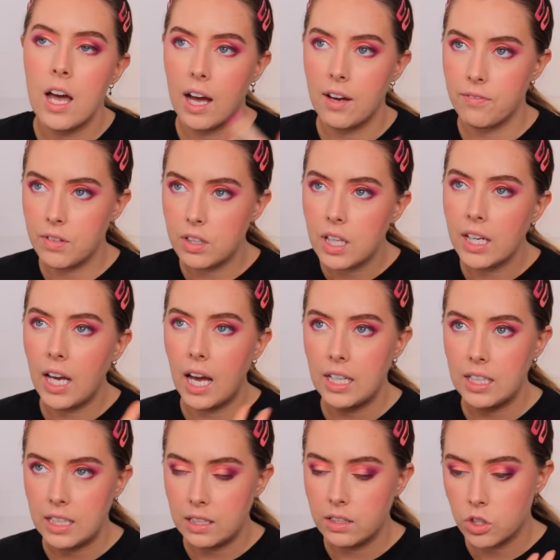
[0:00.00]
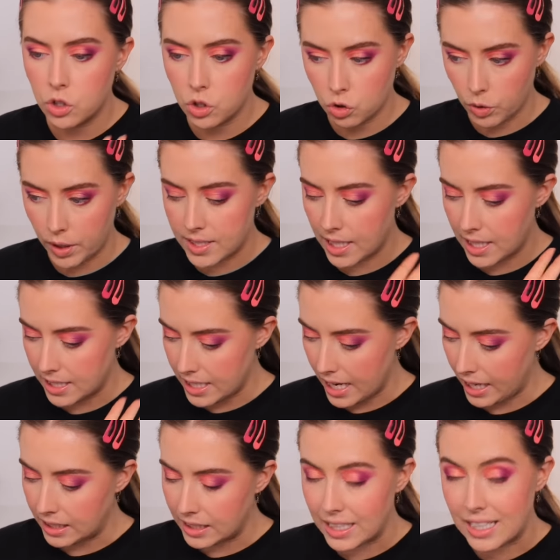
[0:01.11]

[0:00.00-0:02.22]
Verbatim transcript: I feel like I need to stress again.